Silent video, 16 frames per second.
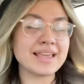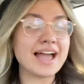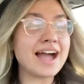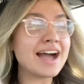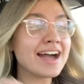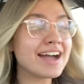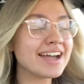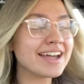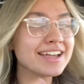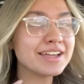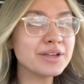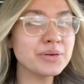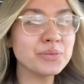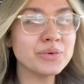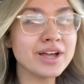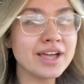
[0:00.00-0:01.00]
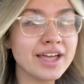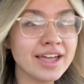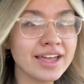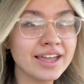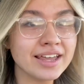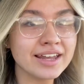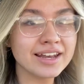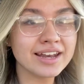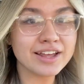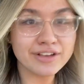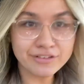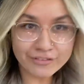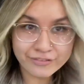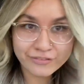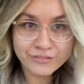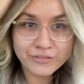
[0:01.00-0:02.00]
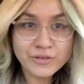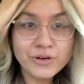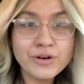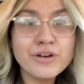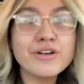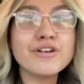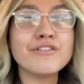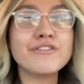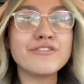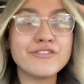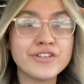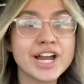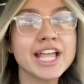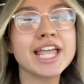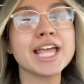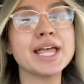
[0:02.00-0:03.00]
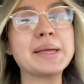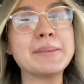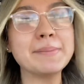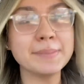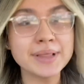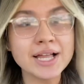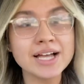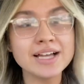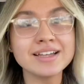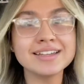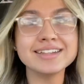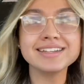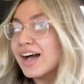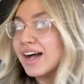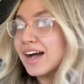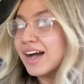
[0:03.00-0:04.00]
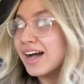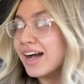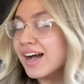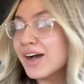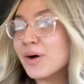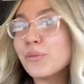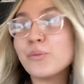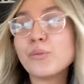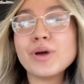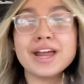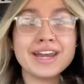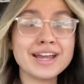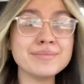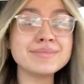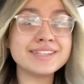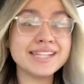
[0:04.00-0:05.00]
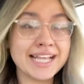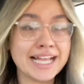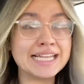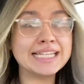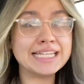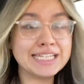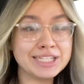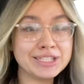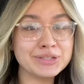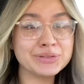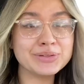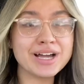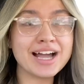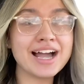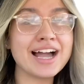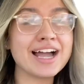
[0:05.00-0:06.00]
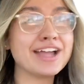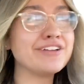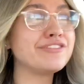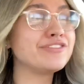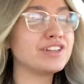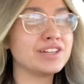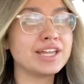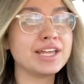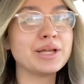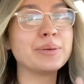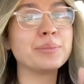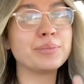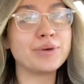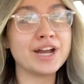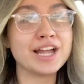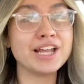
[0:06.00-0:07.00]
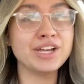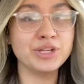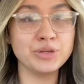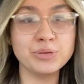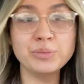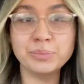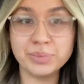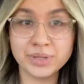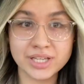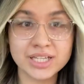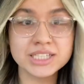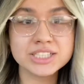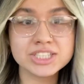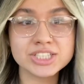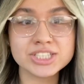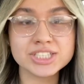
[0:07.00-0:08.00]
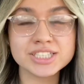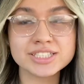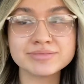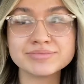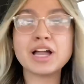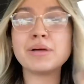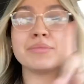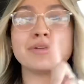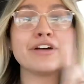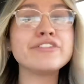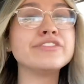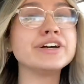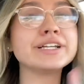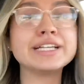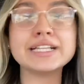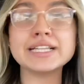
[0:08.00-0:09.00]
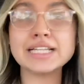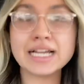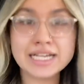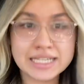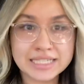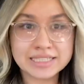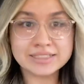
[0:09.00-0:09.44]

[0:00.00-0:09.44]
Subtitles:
I went full freaking blonde. When I'm telling you, I feel like a brand new bitch. I'm not fucking lying.